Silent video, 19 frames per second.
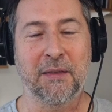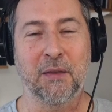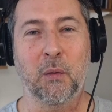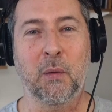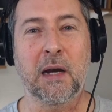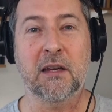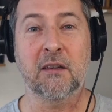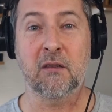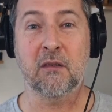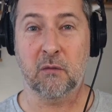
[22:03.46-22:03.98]

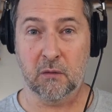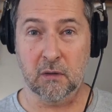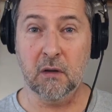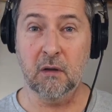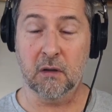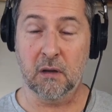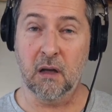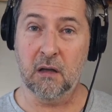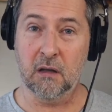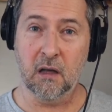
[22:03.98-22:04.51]
West uh,
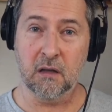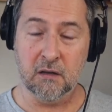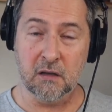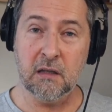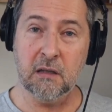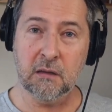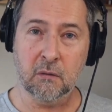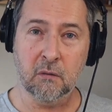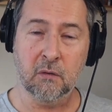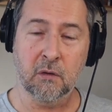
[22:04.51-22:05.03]
uh,
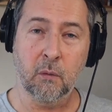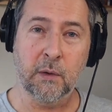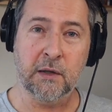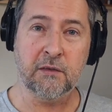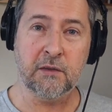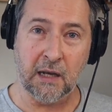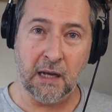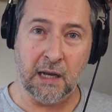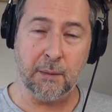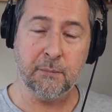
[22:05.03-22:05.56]
until the
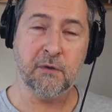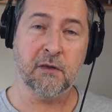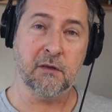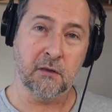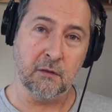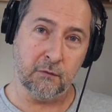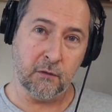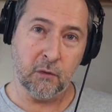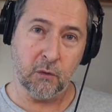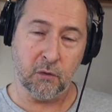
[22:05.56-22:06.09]
West collapses,
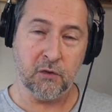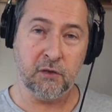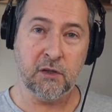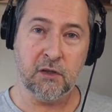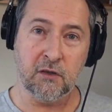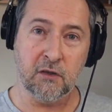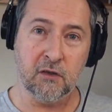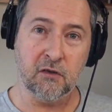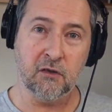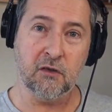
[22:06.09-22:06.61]
of course.
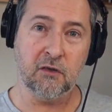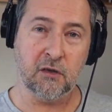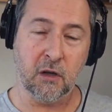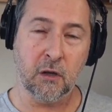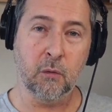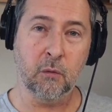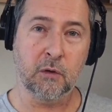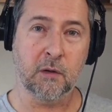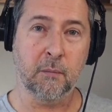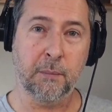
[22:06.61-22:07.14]
This is just a
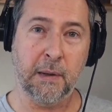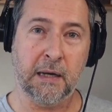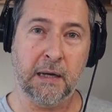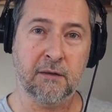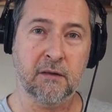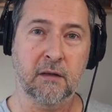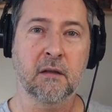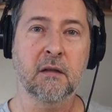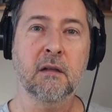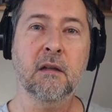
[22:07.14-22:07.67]
holding
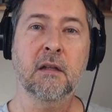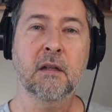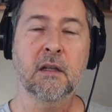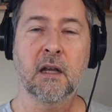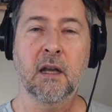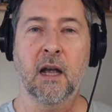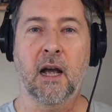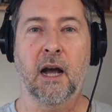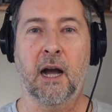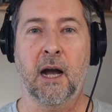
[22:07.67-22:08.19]
pattern.
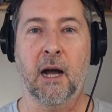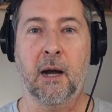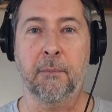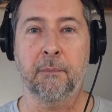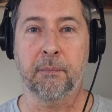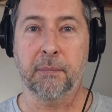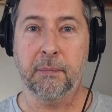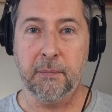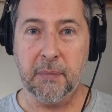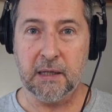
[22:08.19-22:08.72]

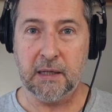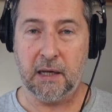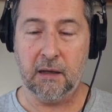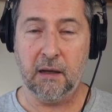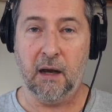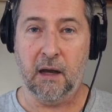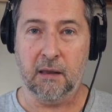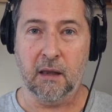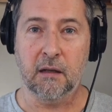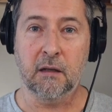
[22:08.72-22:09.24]
Um, but,
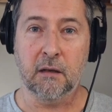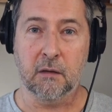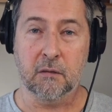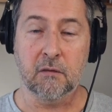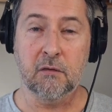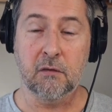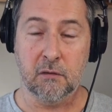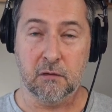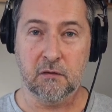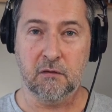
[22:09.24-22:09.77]
uh, you know,
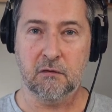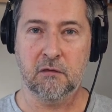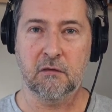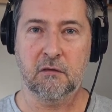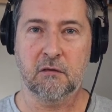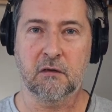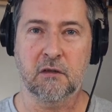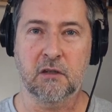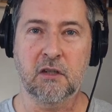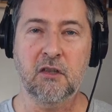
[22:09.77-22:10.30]

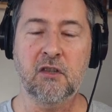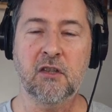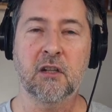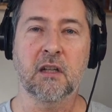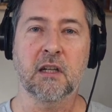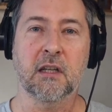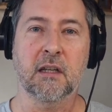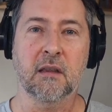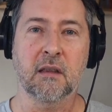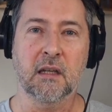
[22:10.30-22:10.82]

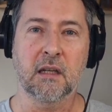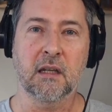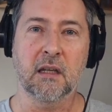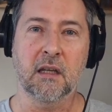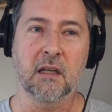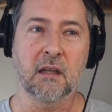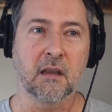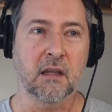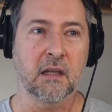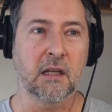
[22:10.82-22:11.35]
traditionally, the,
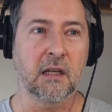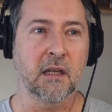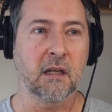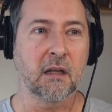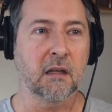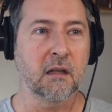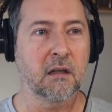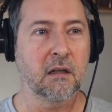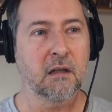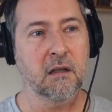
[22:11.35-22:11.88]
the
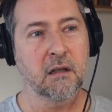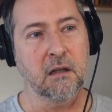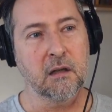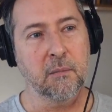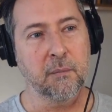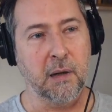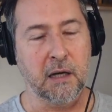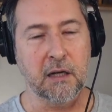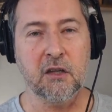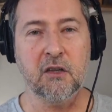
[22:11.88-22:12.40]

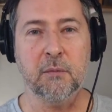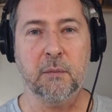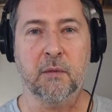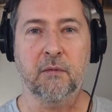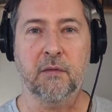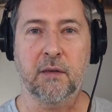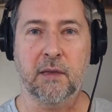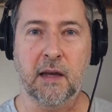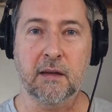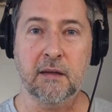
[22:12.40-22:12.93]
punishment
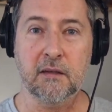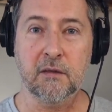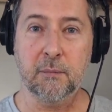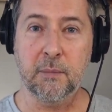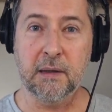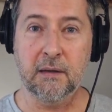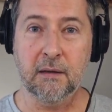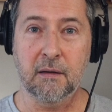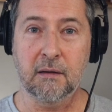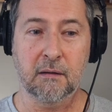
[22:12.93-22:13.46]
for that has
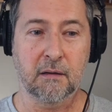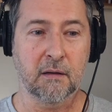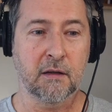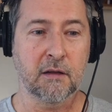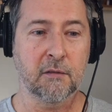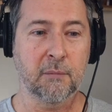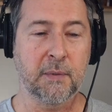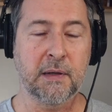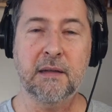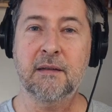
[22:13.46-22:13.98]
been
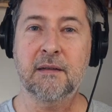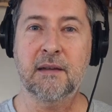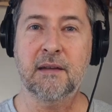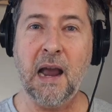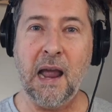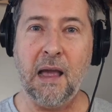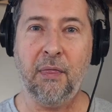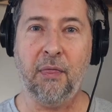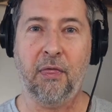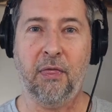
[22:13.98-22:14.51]
has been
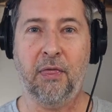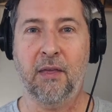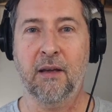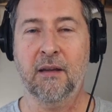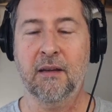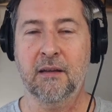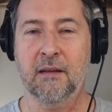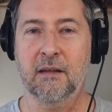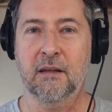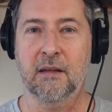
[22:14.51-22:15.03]
death.
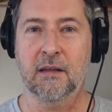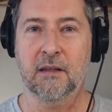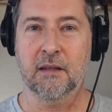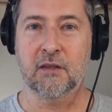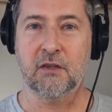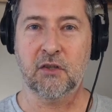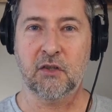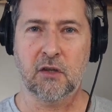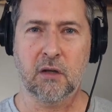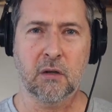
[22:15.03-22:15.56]

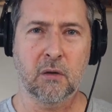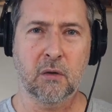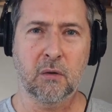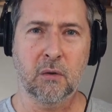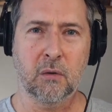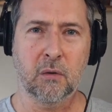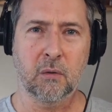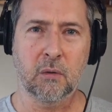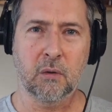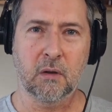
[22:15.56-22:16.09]

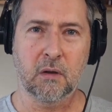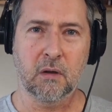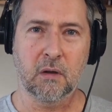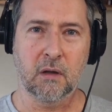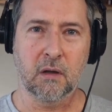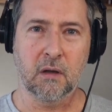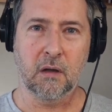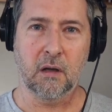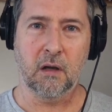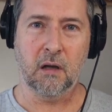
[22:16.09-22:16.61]
So,
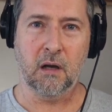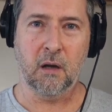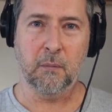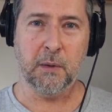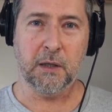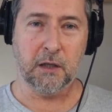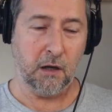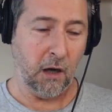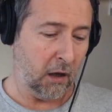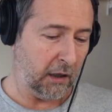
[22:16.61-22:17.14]
I mean,
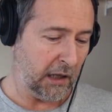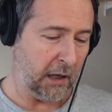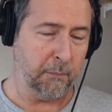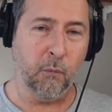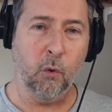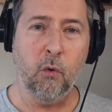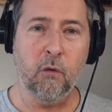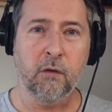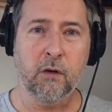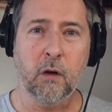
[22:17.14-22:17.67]
you can't get
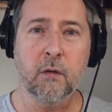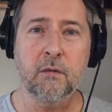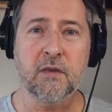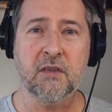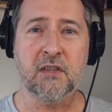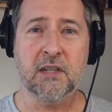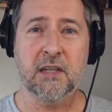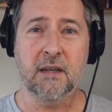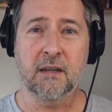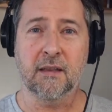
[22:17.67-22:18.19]
more of an
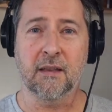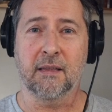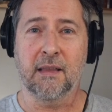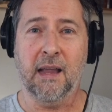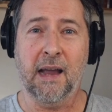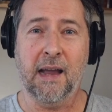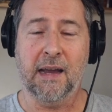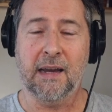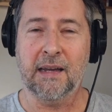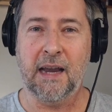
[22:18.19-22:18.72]
overseer than
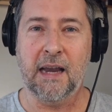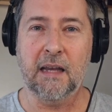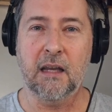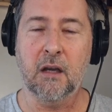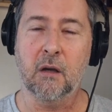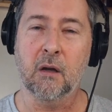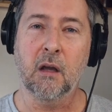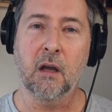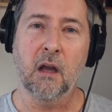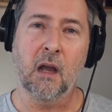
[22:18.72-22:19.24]
that, can
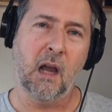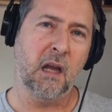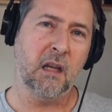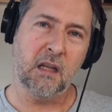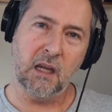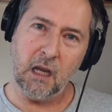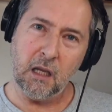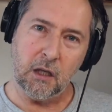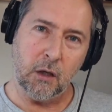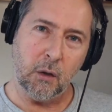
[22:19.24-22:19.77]
you? And
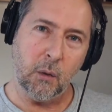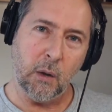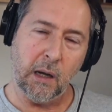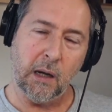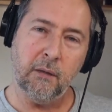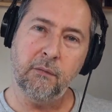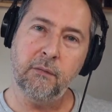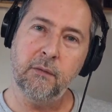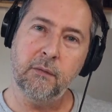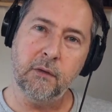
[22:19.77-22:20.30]
yet you
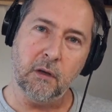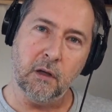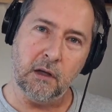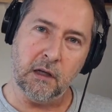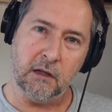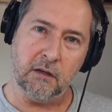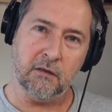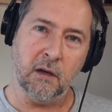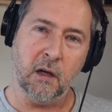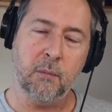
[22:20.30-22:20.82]
have
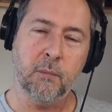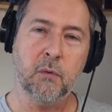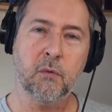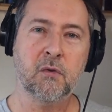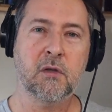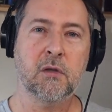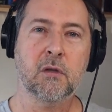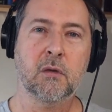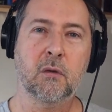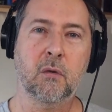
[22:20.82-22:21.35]

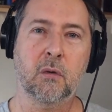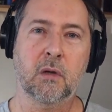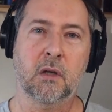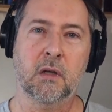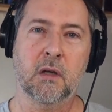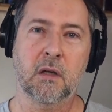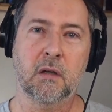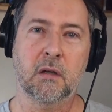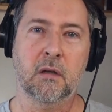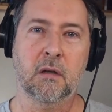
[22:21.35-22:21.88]
examples in the
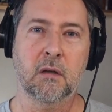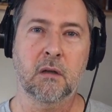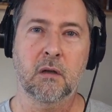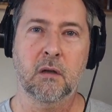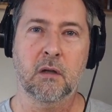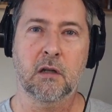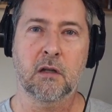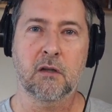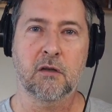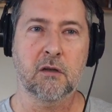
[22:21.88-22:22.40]
Quran.
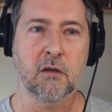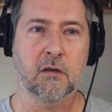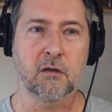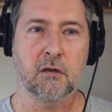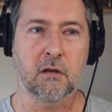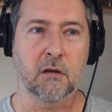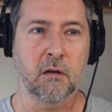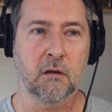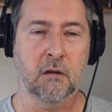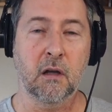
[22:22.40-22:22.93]
It says,
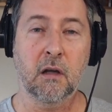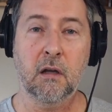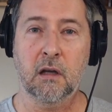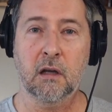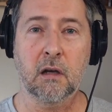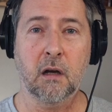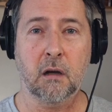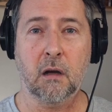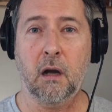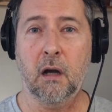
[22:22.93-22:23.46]
uh, "La
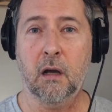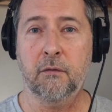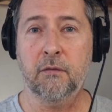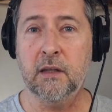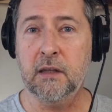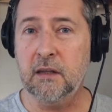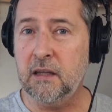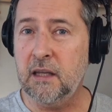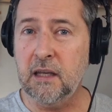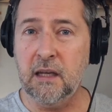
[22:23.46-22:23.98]

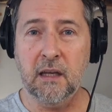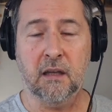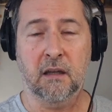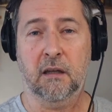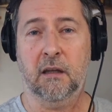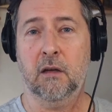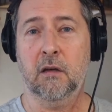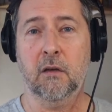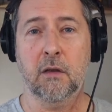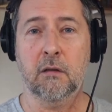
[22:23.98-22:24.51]
ikraha
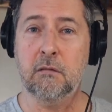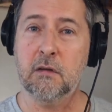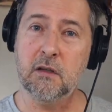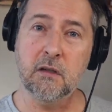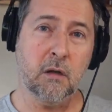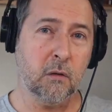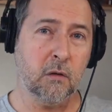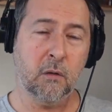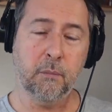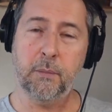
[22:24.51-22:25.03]
din." You know, there is
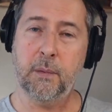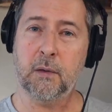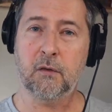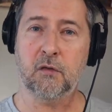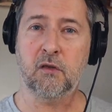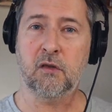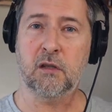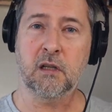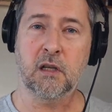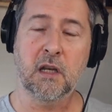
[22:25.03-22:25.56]
no
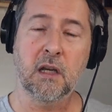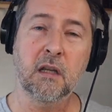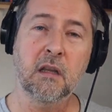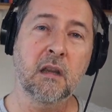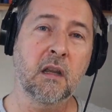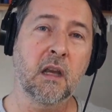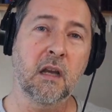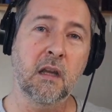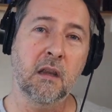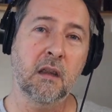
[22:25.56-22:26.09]
compulsion
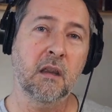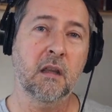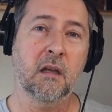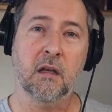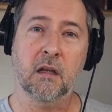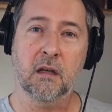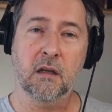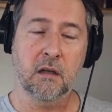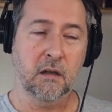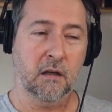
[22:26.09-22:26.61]
in in
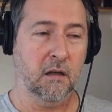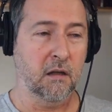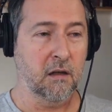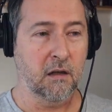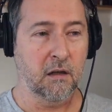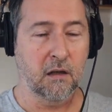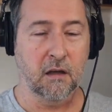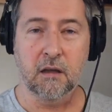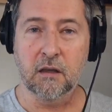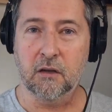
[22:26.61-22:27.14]
the
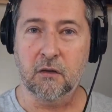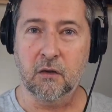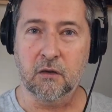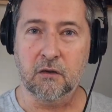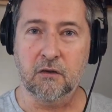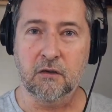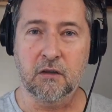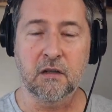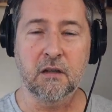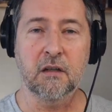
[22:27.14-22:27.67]
in the
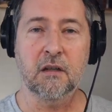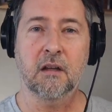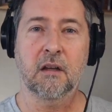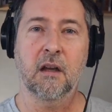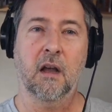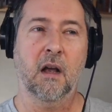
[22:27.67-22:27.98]
doctrine.